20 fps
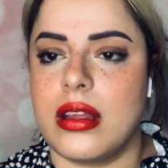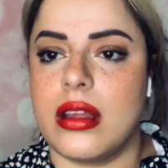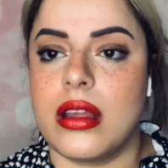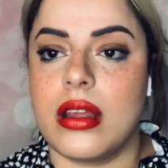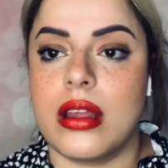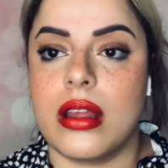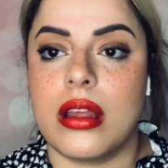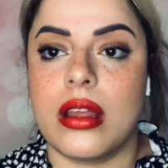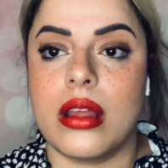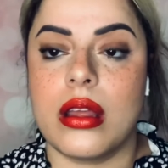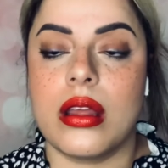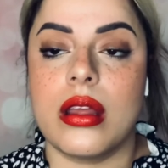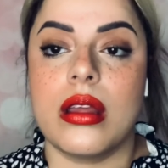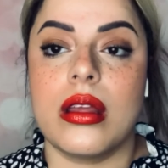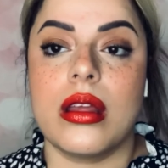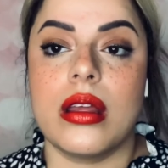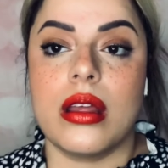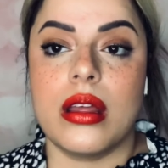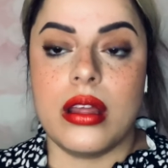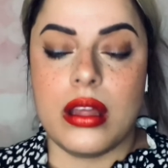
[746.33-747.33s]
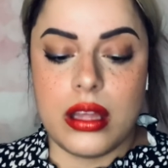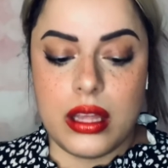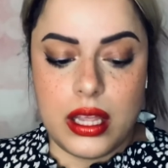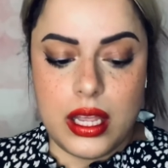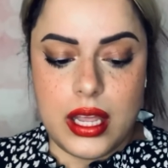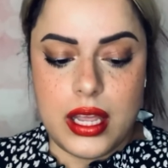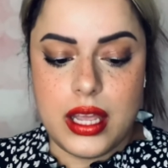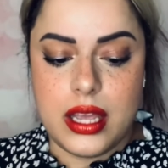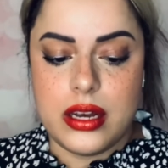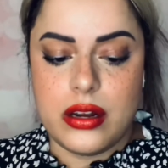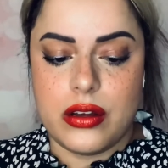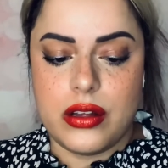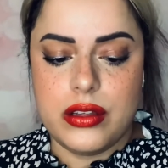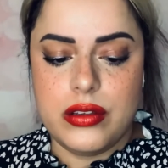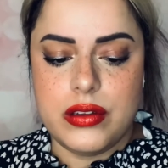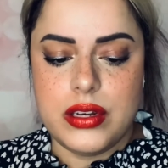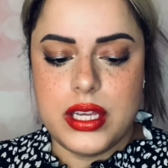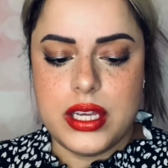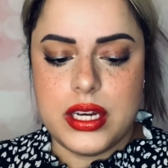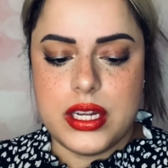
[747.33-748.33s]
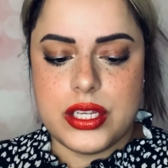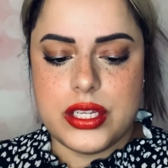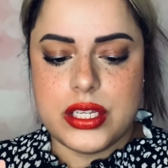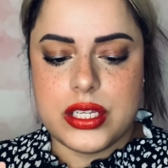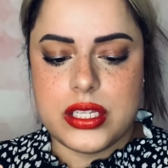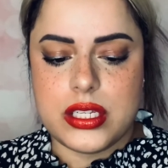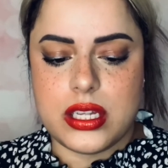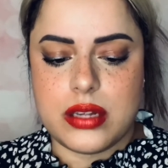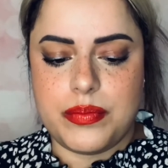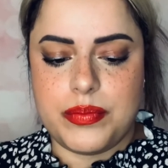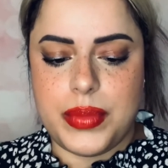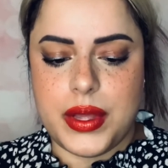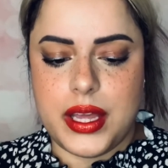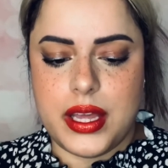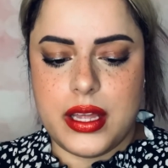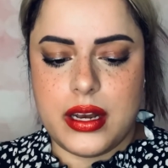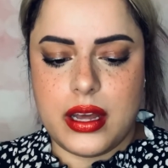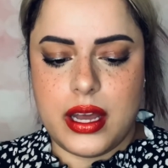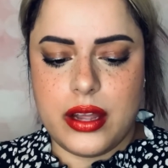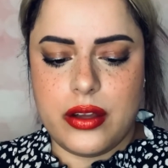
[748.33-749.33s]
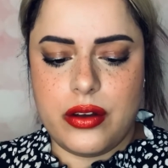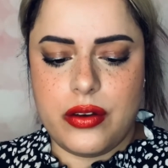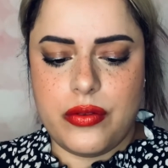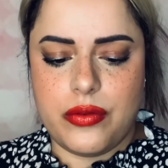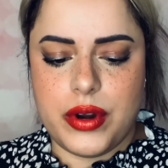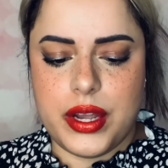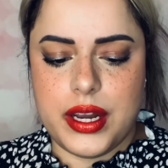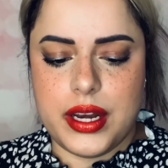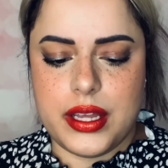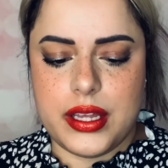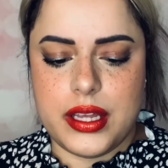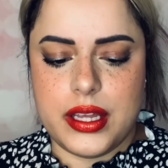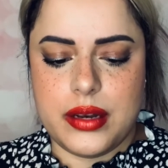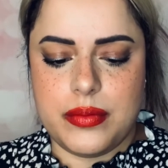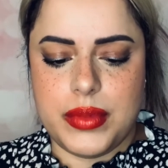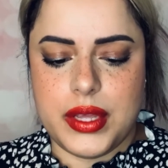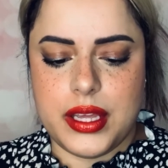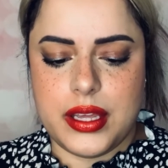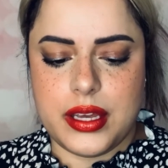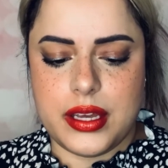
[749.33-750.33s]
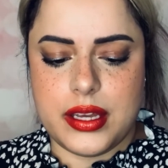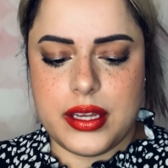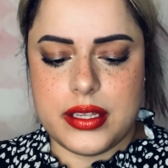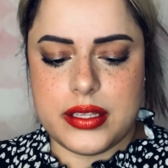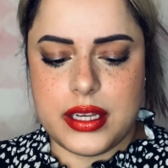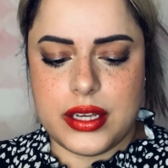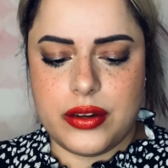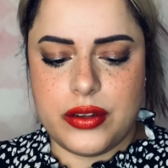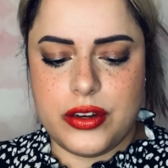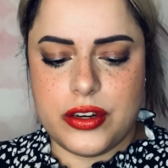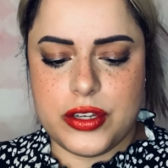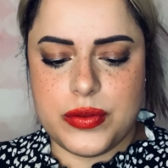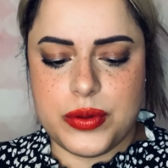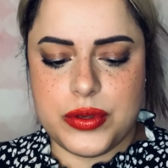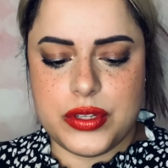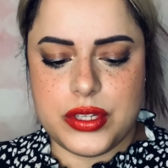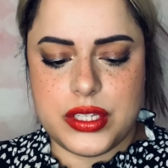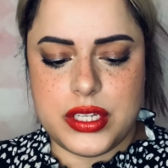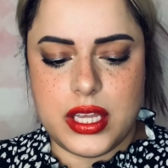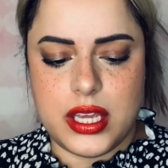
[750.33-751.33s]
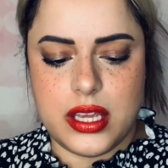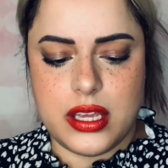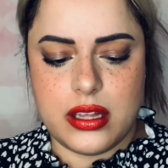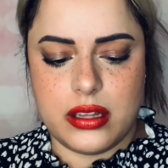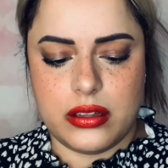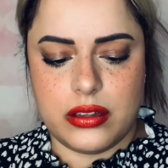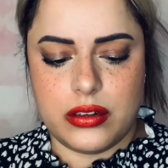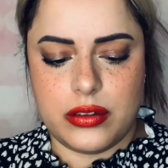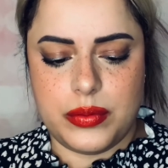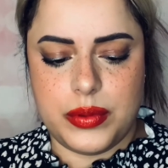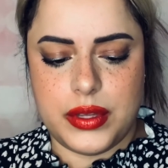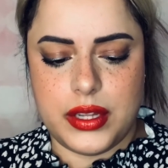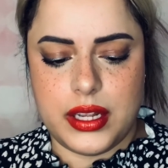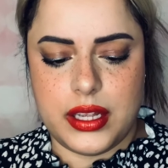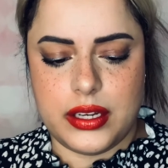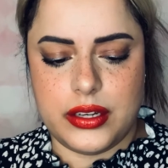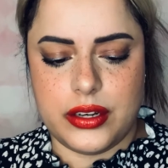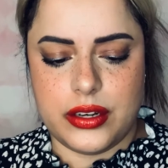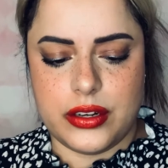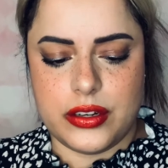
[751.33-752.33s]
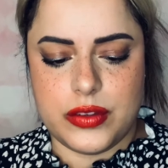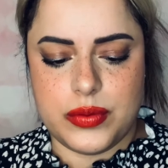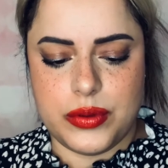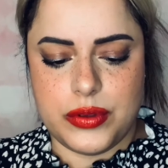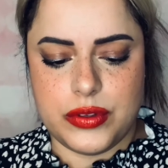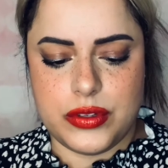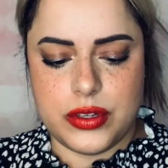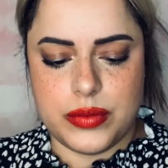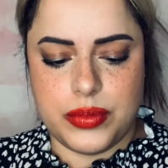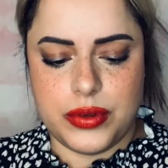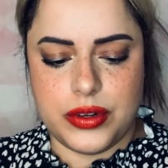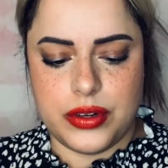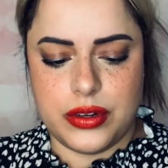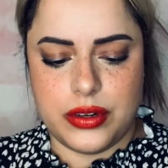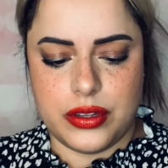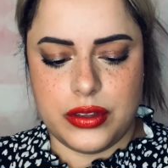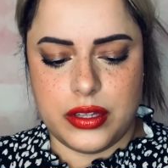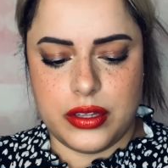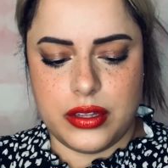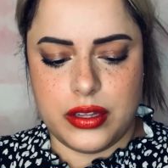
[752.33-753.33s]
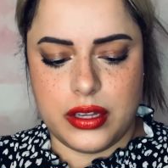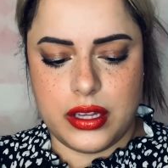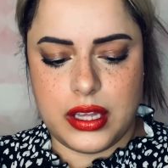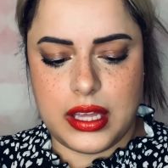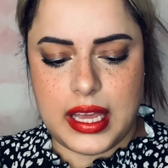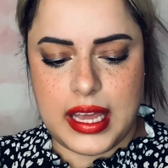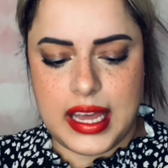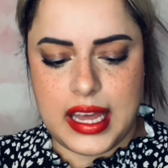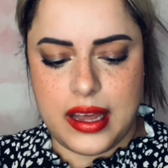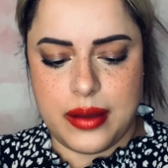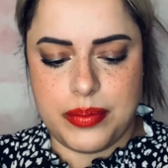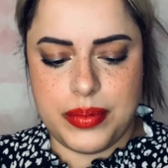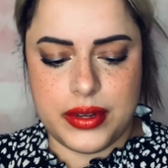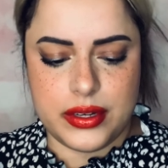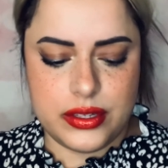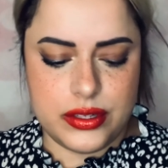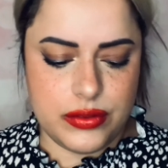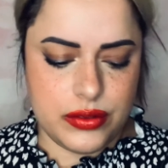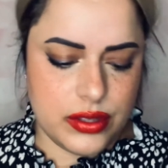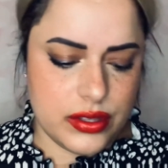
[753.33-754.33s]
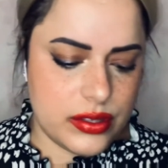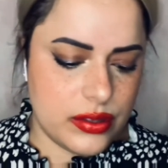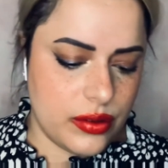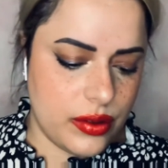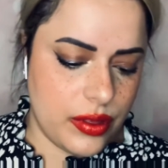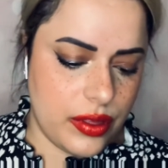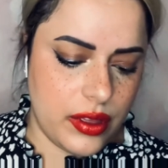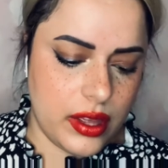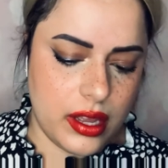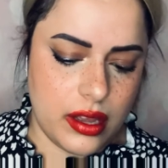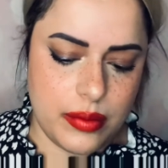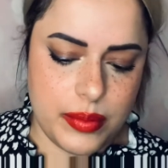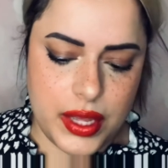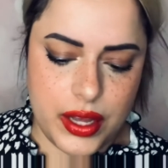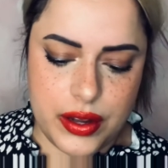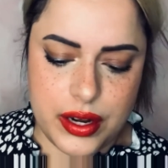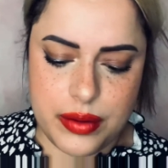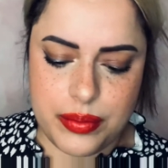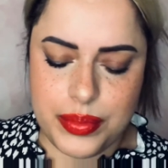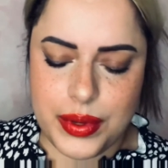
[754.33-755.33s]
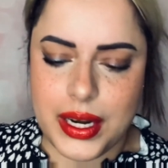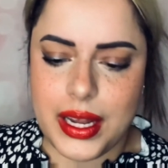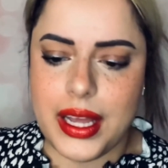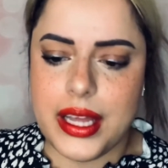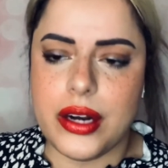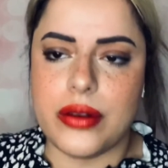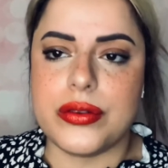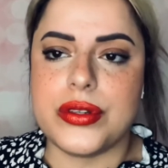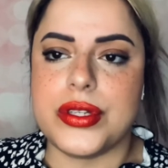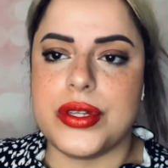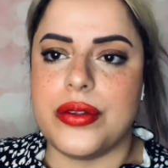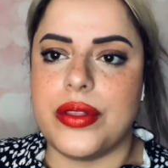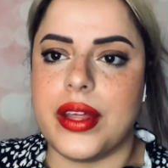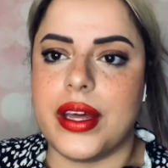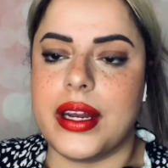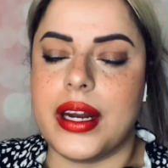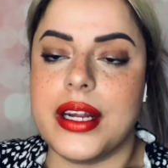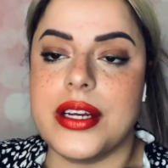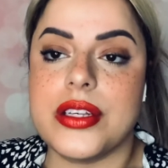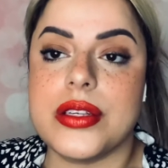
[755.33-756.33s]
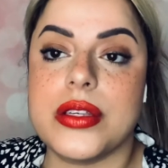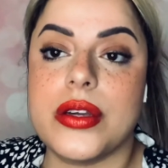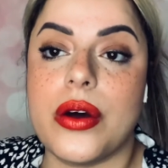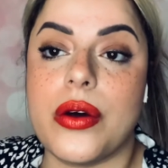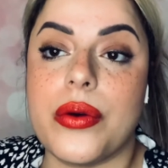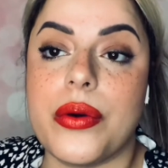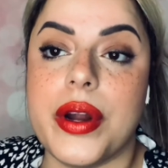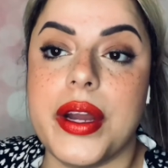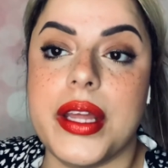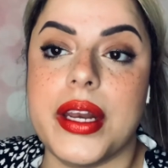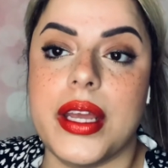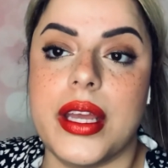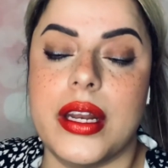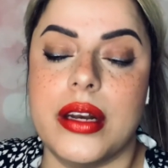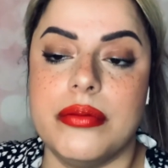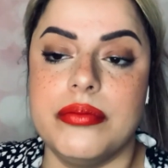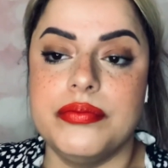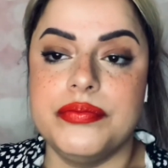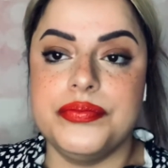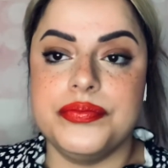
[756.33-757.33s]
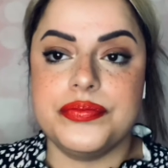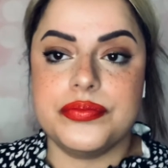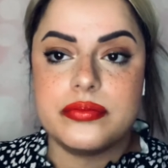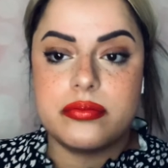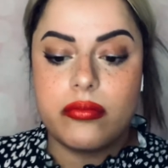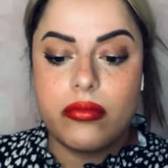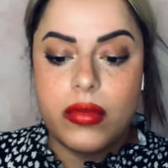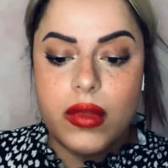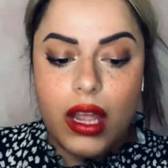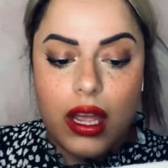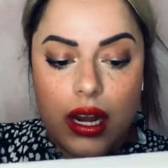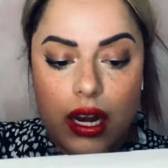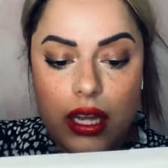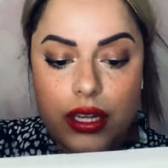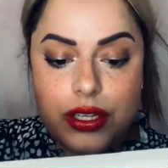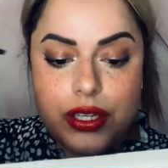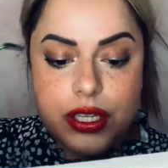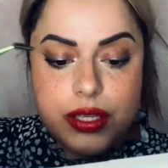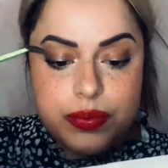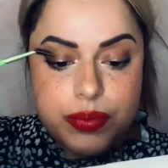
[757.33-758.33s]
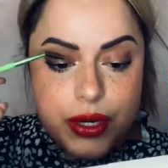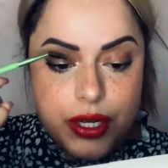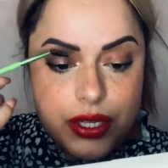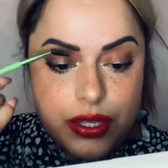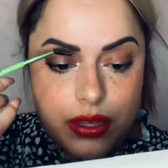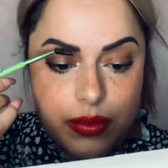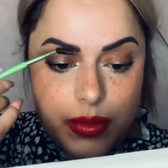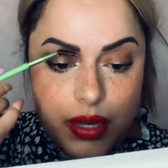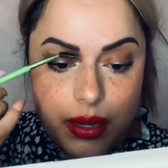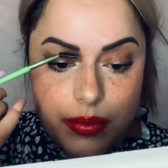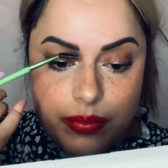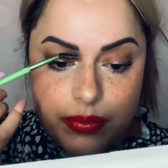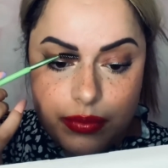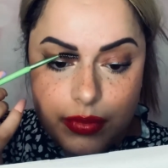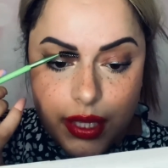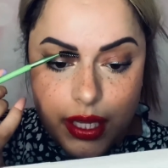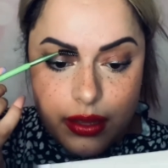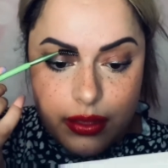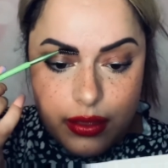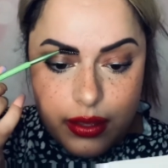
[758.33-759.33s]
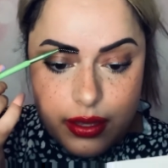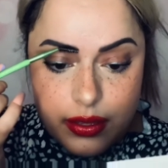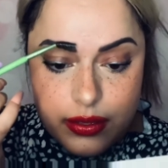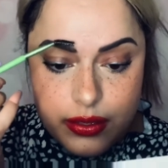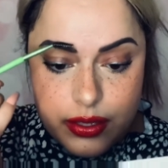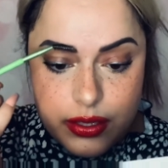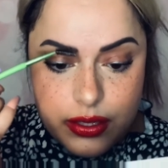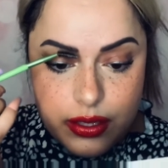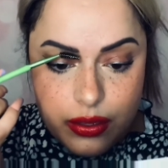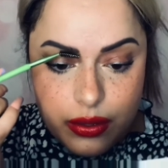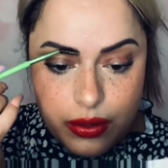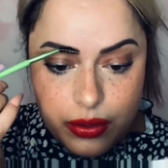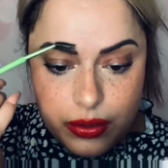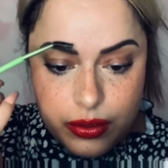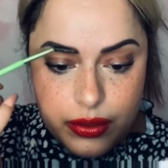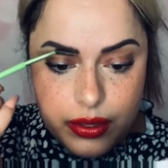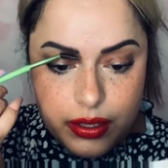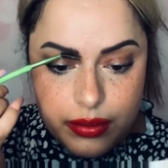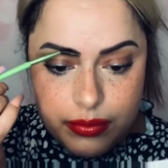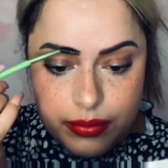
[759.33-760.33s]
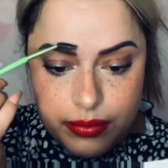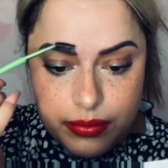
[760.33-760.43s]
And all you need is just a bit. I go right in because I know you're supposed to take a little bit and you're supposed to put it on the cap and do this whole thing about it, but I don't do that. I just go right in and I just brush them up like this just to hold them.